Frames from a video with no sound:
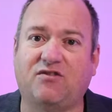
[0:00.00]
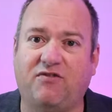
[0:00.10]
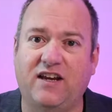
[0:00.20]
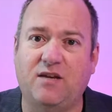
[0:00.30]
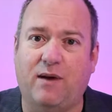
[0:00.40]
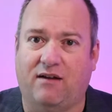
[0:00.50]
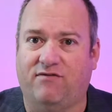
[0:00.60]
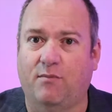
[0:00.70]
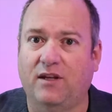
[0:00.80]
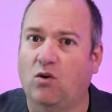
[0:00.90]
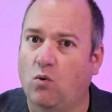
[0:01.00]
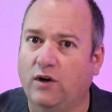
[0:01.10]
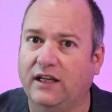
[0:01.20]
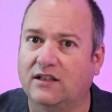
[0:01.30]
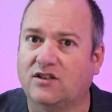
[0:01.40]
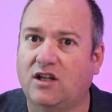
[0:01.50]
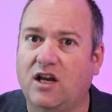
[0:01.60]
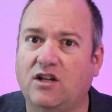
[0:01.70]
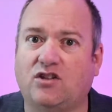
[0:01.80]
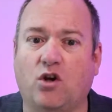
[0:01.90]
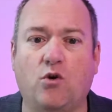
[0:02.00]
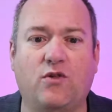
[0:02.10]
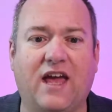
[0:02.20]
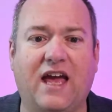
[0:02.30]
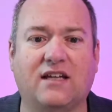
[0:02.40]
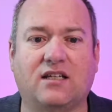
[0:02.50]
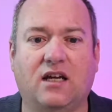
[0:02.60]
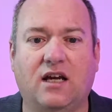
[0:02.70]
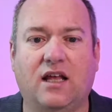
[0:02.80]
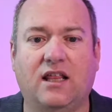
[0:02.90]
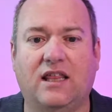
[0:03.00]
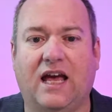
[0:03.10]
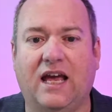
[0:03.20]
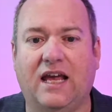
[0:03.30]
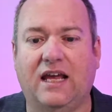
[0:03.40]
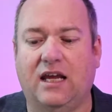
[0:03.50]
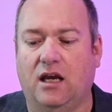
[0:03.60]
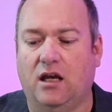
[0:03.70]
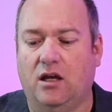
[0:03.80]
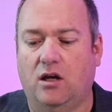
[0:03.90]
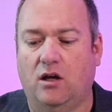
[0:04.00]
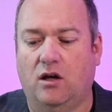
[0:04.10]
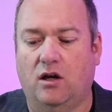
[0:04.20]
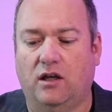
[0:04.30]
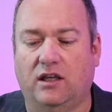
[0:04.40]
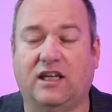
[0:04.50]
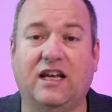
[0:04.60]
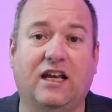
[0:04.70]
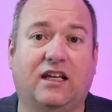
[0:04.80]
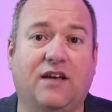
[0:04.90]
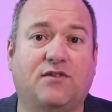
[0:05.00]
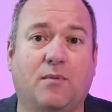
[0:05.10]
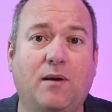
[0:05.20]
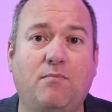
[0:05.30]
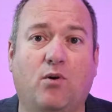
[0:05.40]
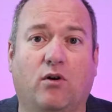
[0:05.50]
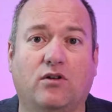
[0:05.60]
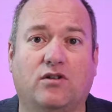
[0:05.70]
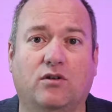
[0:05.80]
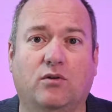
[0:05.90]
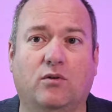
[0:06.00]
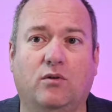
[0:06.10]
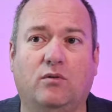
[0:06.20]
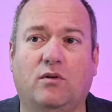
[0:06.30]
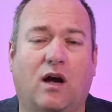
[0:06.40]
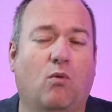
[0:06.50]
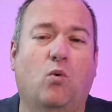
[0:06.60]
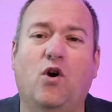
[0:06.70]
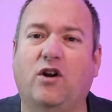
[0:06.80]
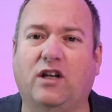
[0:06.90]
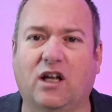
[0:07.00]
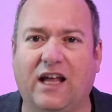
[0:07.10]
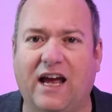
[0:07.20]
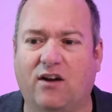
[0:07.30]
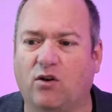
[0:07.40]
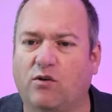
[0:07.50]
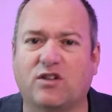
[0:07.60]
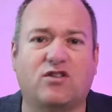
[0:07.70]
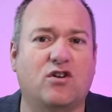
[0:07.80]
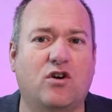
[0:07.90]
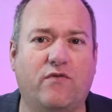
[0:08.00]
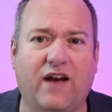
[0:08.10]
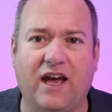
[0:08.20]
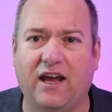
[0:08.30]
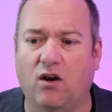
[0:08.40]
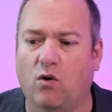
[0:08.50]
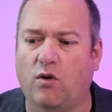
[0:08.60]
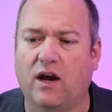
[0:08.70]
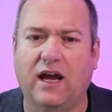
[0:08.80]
feedback from the audience so that they can give some input onto a word cloud or a survey or